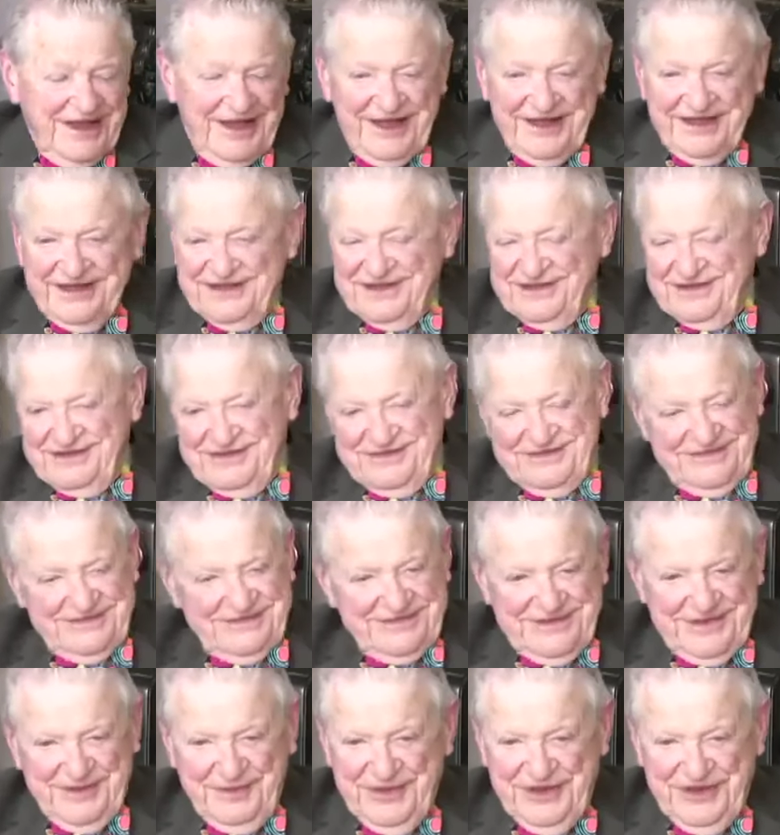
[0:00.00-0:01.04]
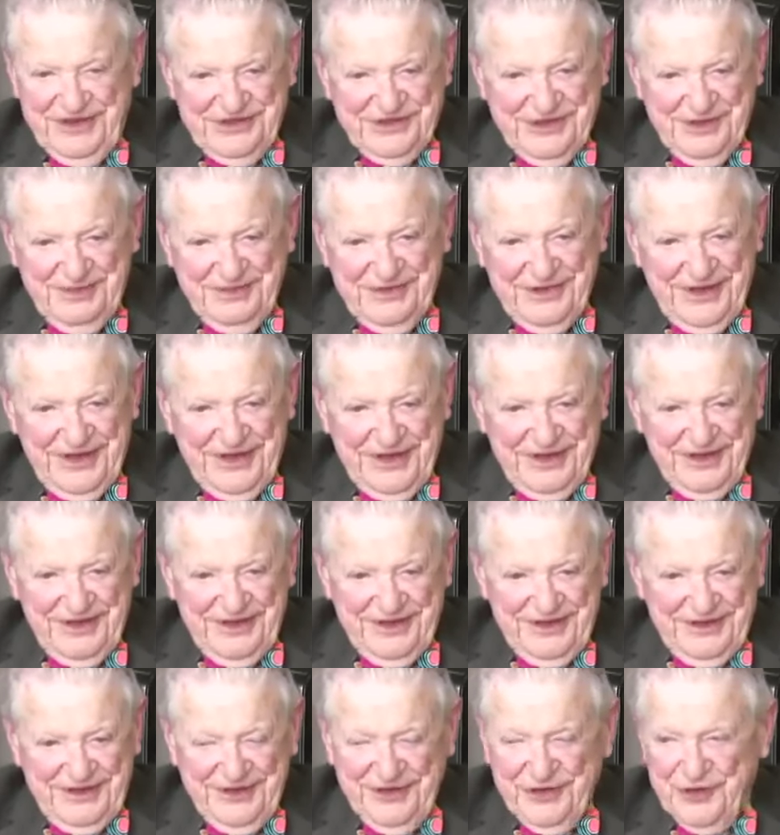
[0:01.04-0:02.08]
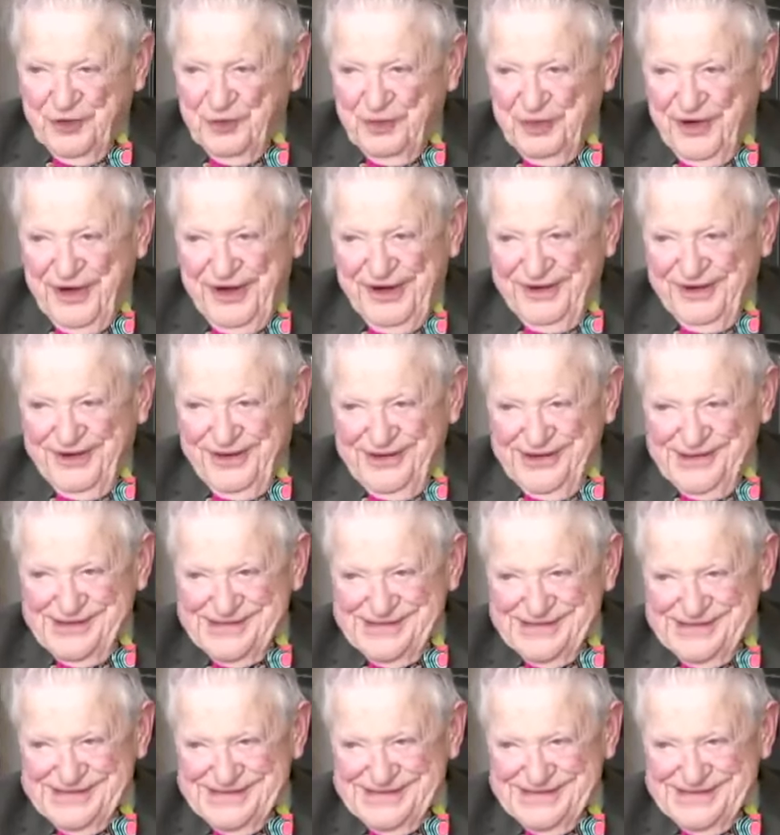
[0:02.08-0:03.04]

That to me seems like a no brainer.